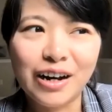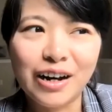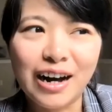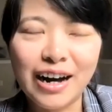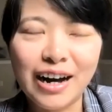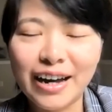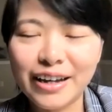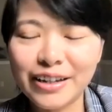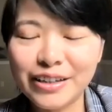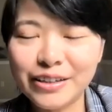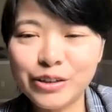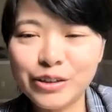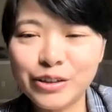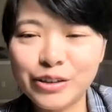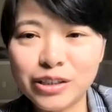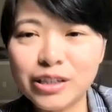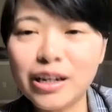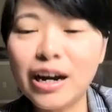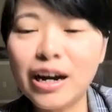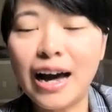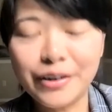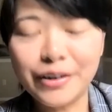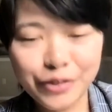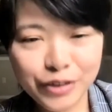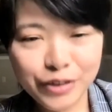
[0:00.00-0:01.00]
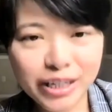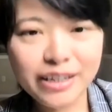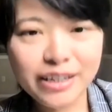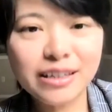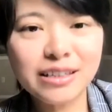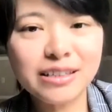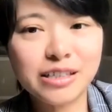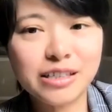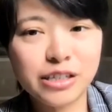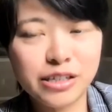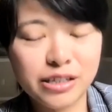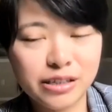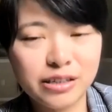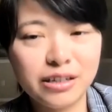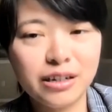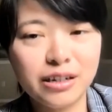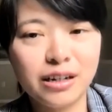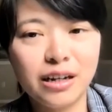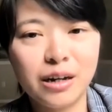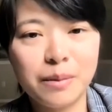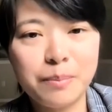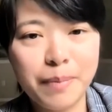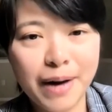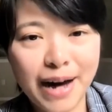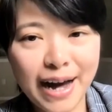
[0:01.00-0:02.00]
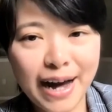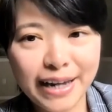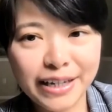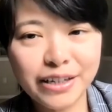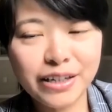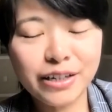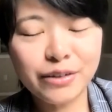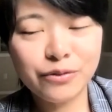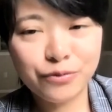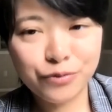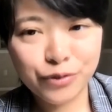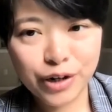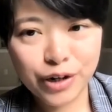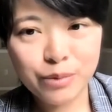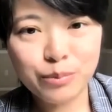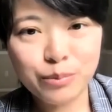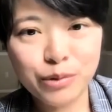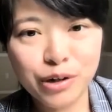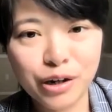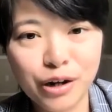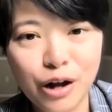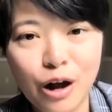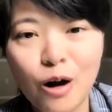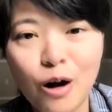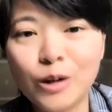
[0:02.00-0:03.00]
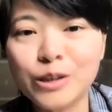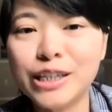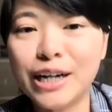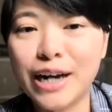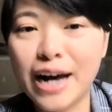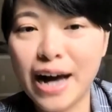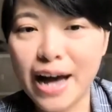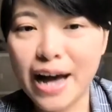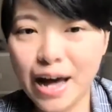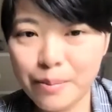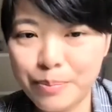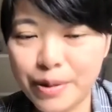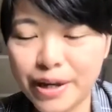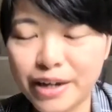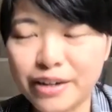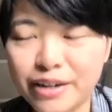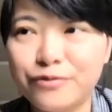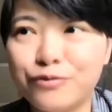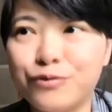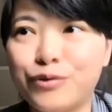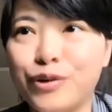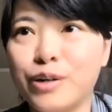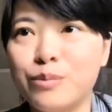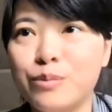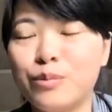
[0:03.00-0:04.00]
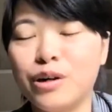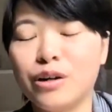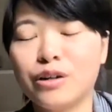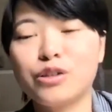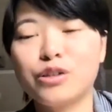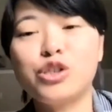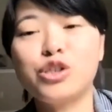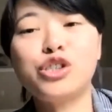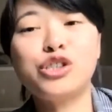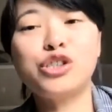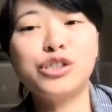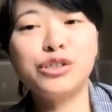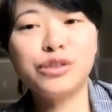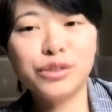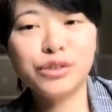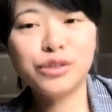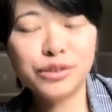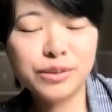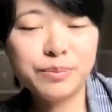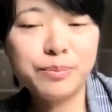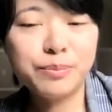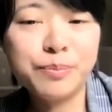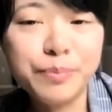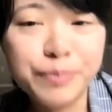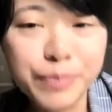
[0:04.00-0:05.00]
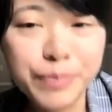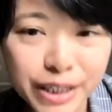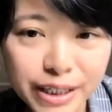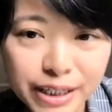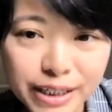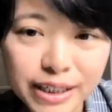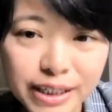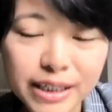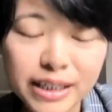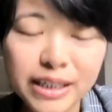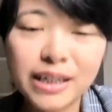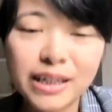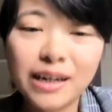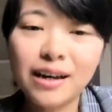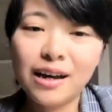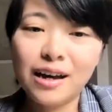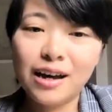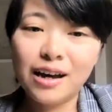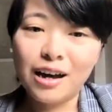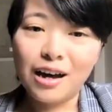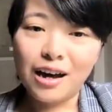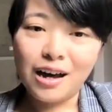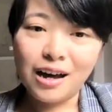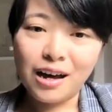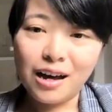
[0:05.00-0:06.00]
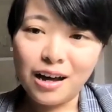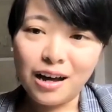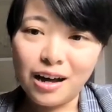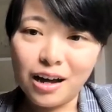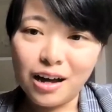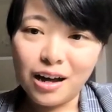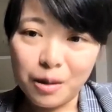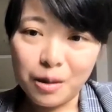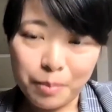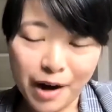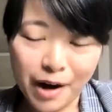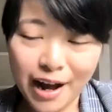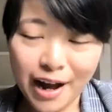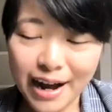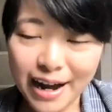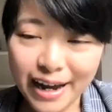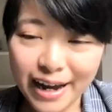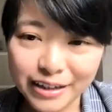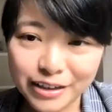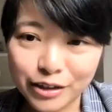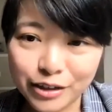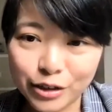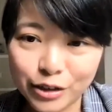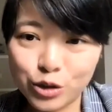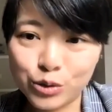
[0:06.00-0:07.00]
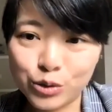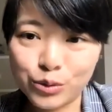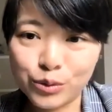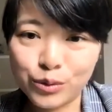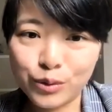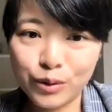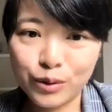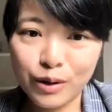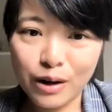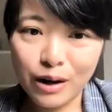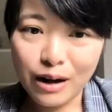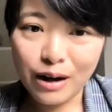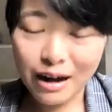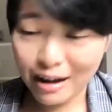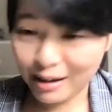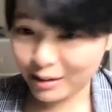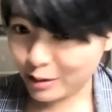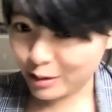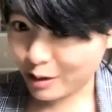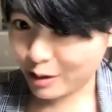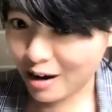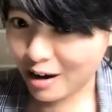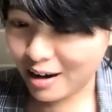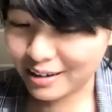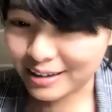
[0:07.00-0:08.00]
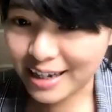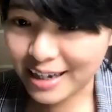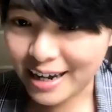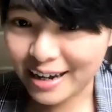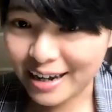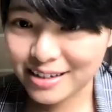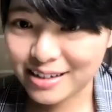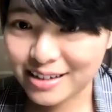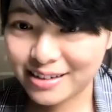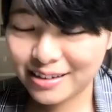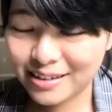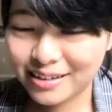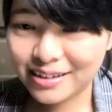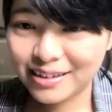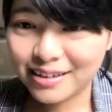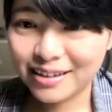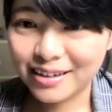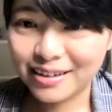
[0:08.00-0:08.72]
I I think the buy-in framework or the EPIC framework should be uh, applied to other context.